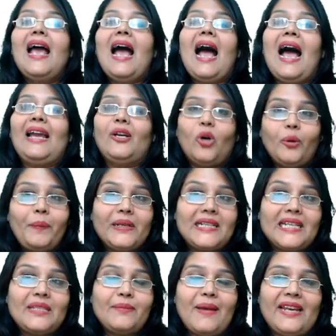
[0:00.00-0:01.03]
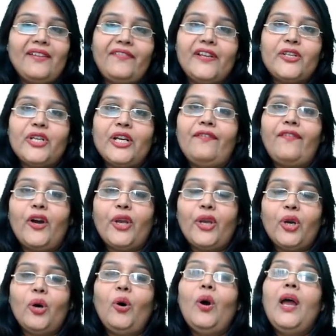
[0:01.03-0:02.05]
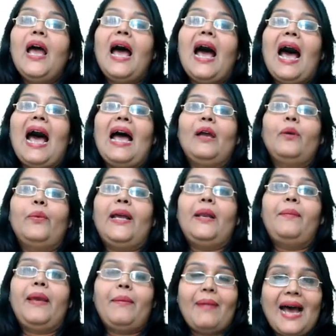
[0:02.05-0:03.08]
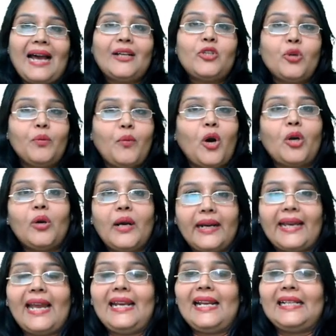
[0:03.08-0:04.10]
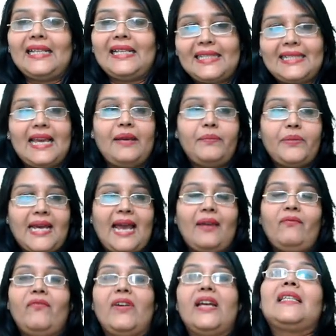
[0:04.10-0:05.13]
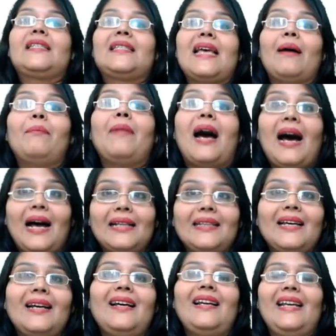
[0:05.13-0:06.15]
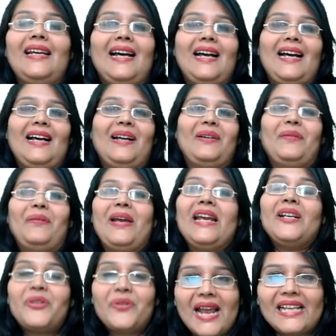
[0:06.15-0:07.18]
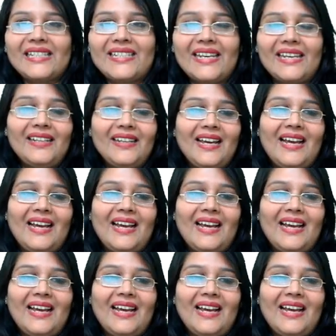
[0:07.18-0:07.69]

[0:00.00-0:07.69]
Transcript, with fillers: I hope it is beneficial for you. I will be back tomorrow again at the same time with some other uh, interesting